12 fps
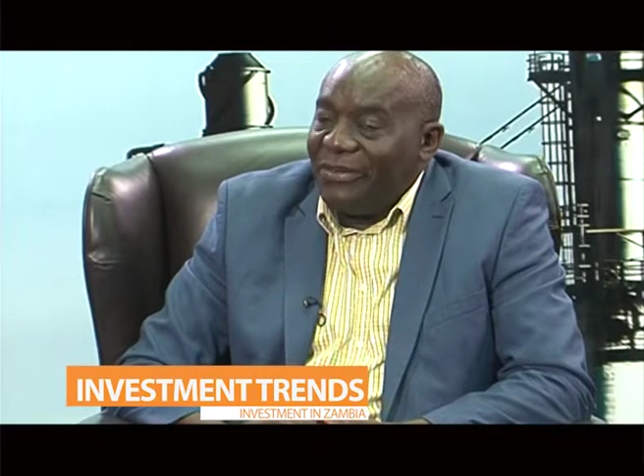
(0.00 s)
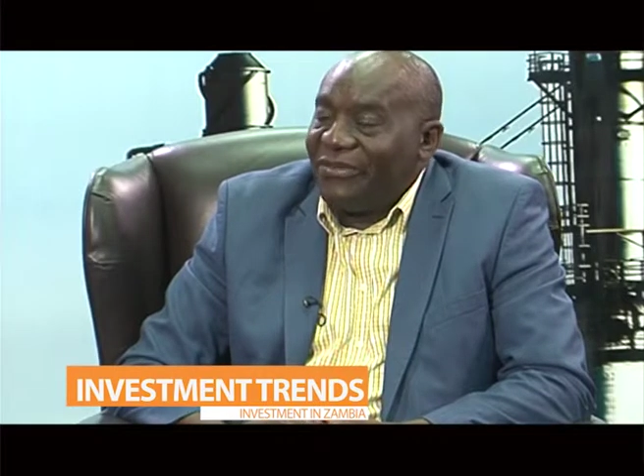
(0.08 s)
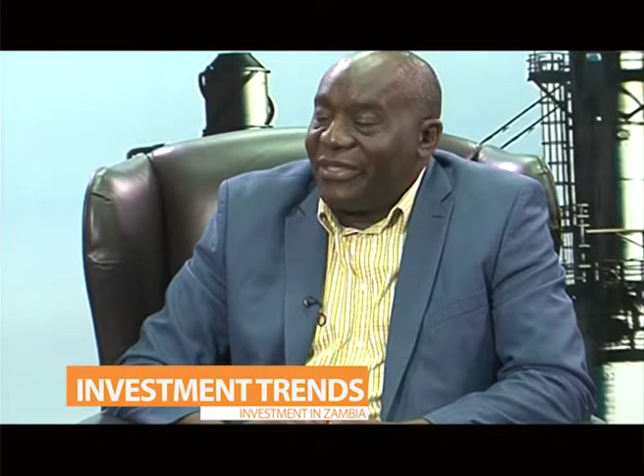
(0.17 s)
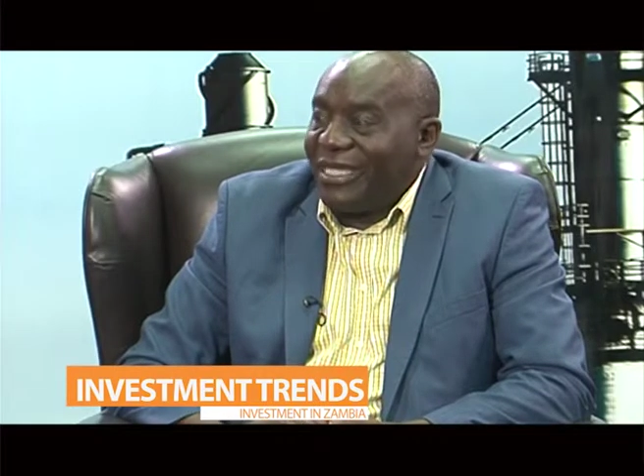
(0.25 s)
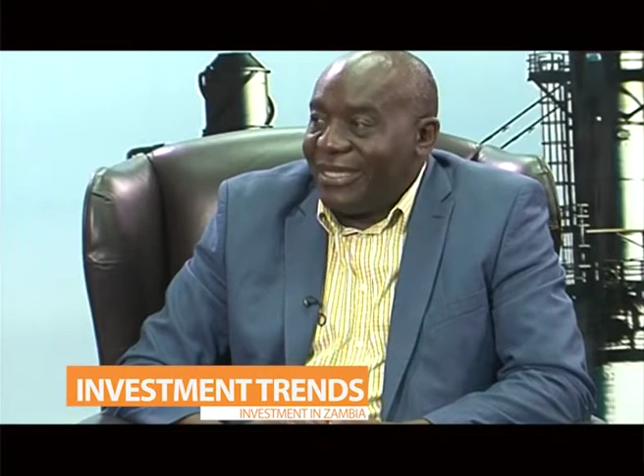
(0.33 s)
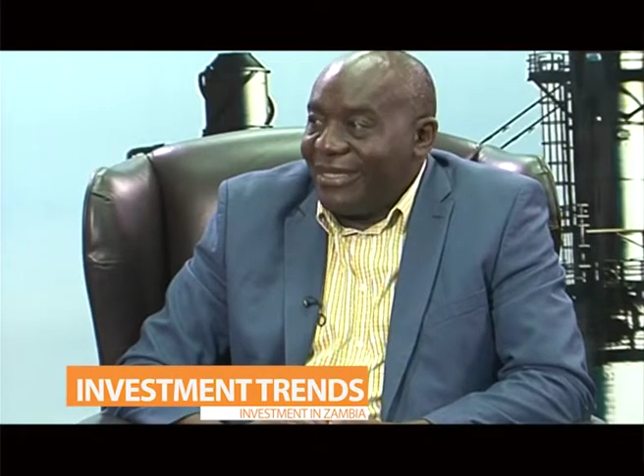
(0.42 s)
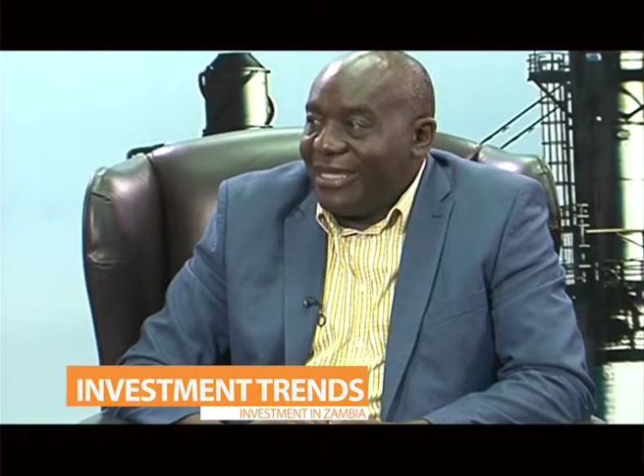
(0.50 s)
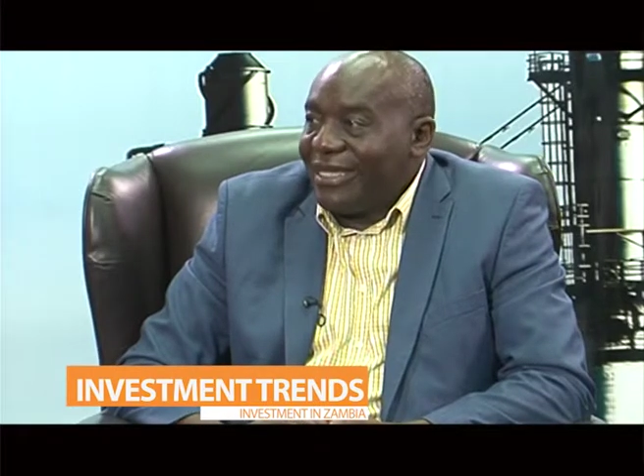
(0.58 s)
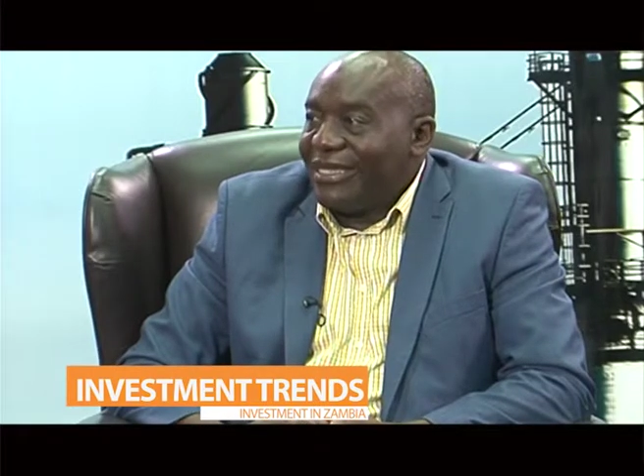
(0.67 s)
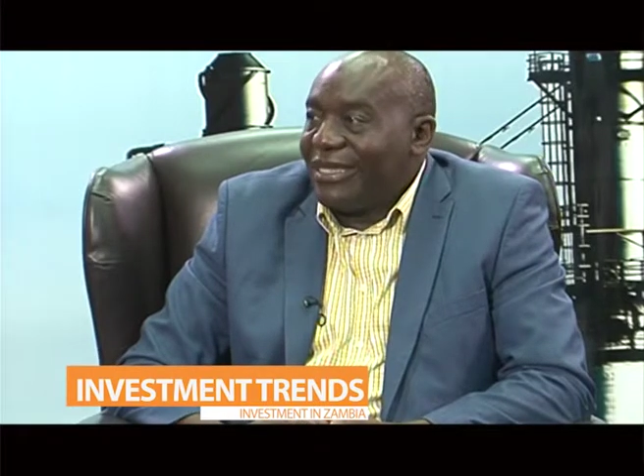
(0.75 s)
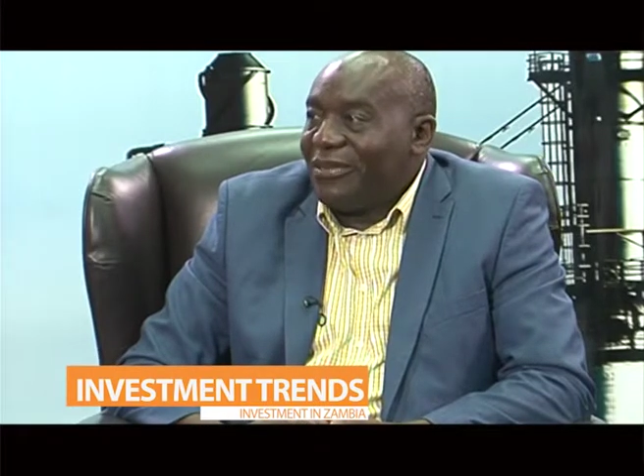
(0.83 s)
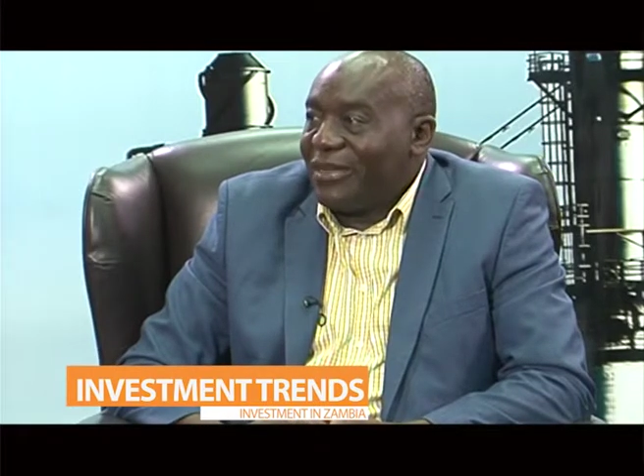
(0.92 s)

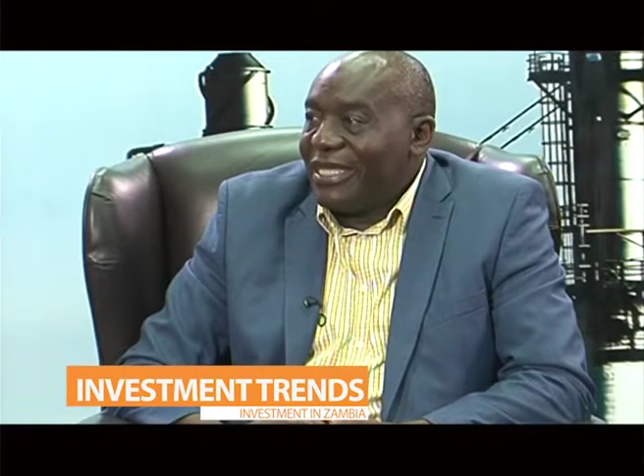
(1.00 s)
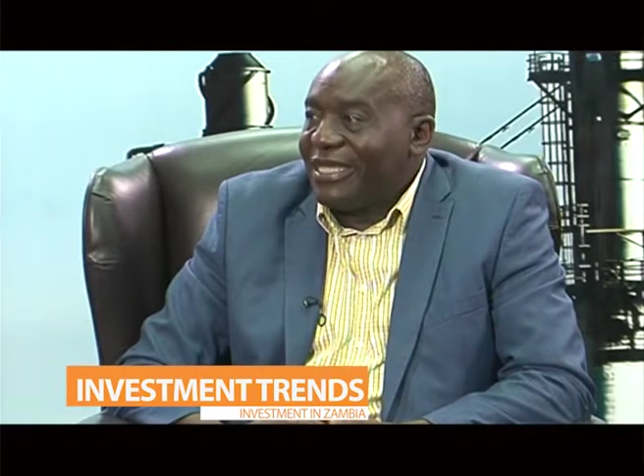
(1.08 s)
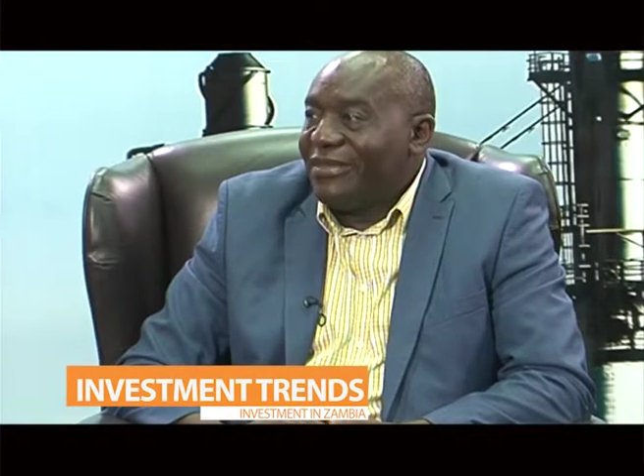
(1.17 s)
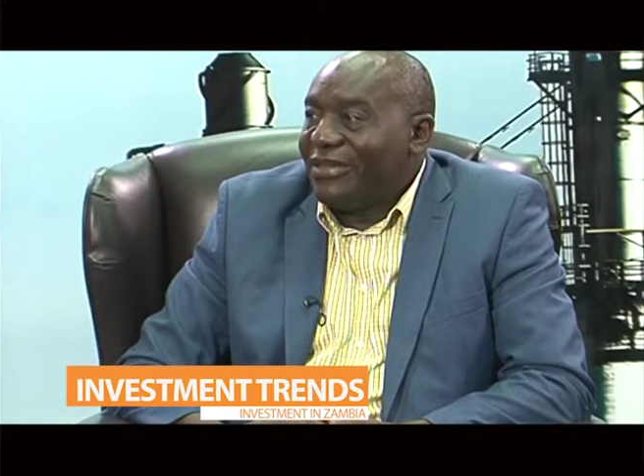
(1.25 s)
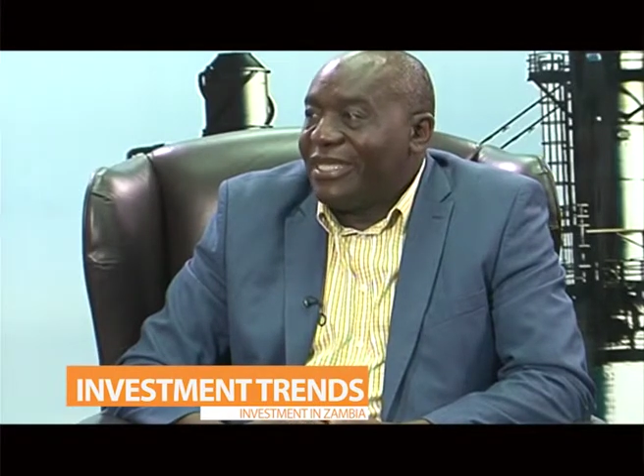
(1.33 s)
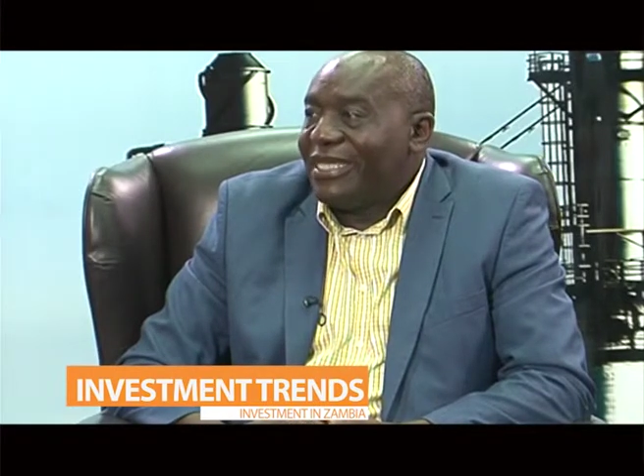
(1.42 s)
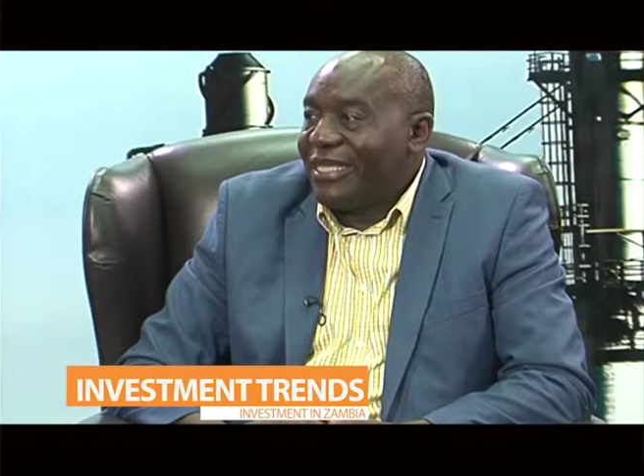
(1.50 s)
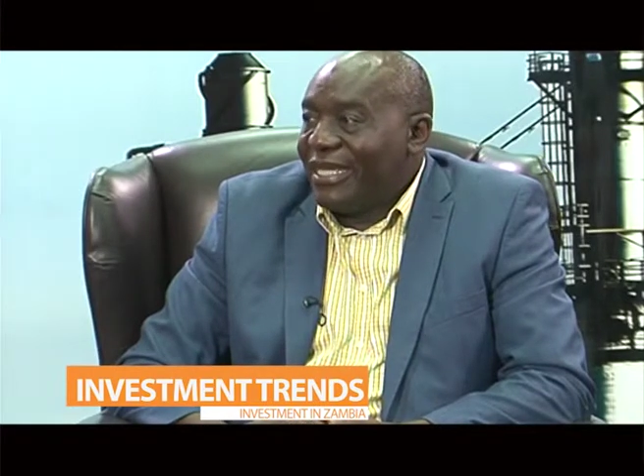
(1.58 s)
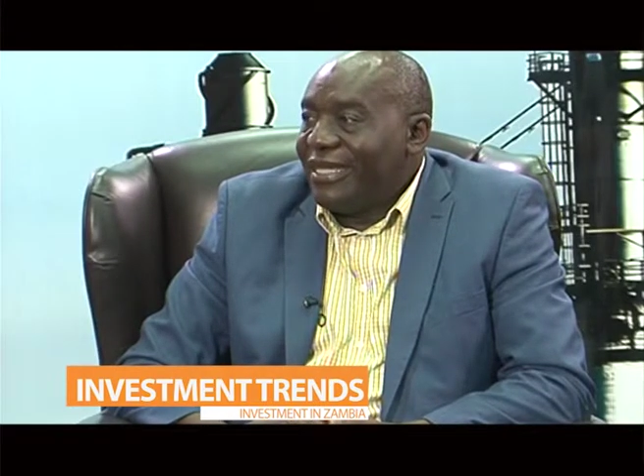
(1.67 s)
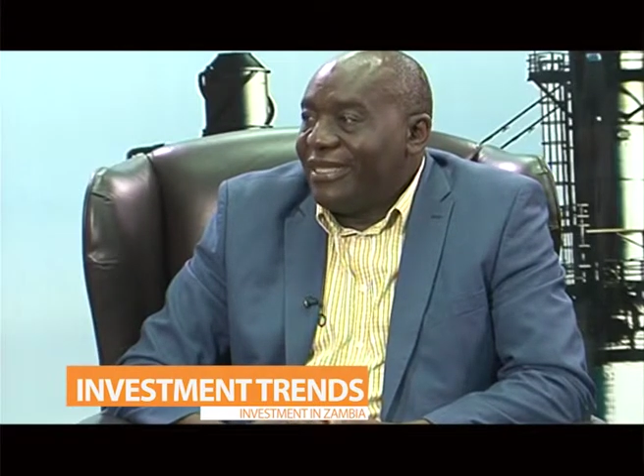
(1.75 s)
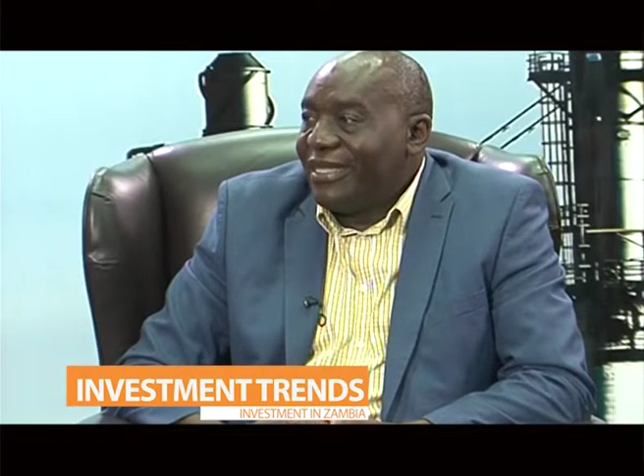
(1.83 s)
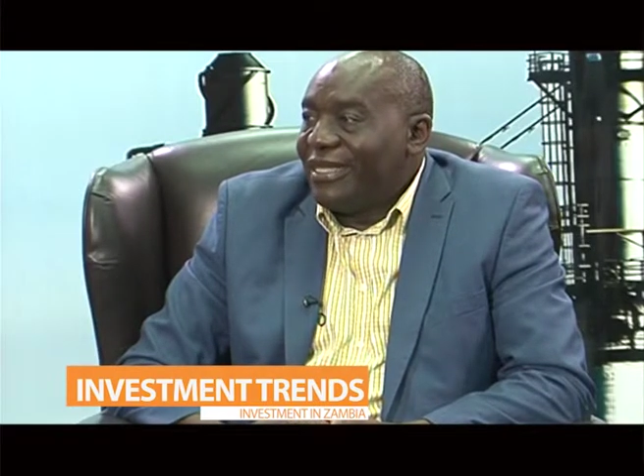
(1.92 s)
infrastructure, you must have a
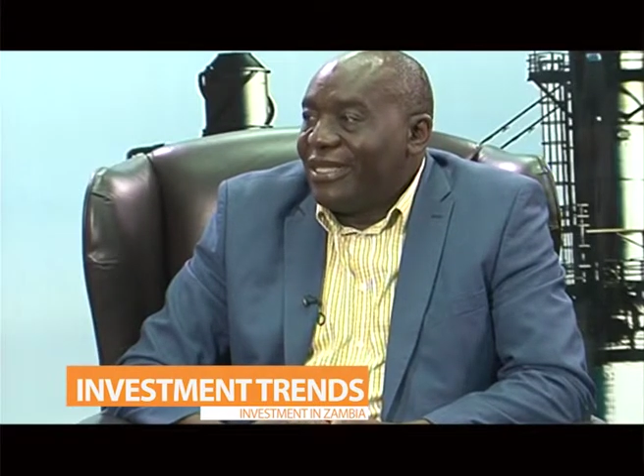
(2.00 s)
return.